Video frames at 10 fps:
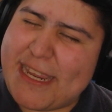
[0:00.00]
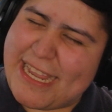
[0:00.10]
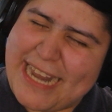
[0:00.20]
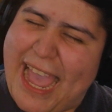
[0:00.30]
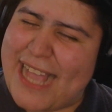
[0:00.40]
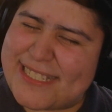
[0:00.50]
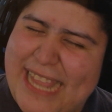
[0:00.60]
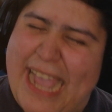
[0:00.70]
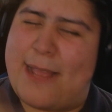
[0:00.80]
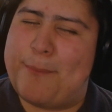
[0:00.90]
Can we get
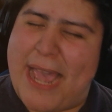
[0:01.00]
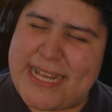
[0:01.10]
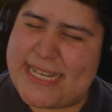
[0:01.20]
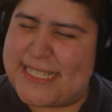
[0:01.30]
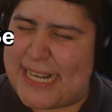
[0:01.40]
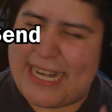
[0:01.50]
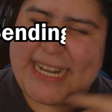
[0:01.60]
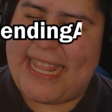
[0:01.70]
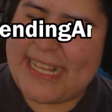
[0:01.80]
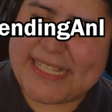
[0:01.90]
hashtag imagine
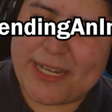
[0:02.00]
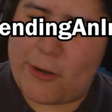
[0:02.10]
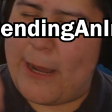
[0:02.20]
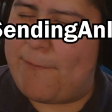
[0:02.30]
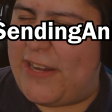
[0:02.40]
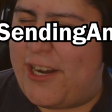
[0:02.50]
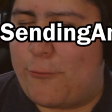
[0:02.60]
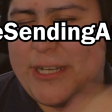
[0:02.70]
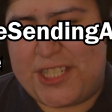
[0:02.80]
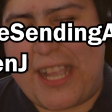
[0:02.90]
sending an Instagram
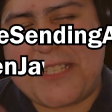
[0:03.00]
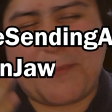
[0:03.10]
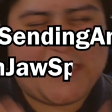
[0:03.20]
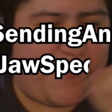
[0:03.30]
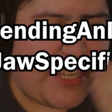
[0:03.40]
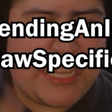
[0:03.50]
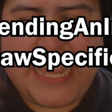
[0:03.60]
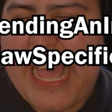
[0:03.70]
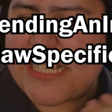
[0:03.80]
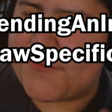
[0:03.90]
video when Josh
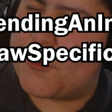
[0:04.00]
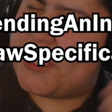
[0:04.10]
specifically asked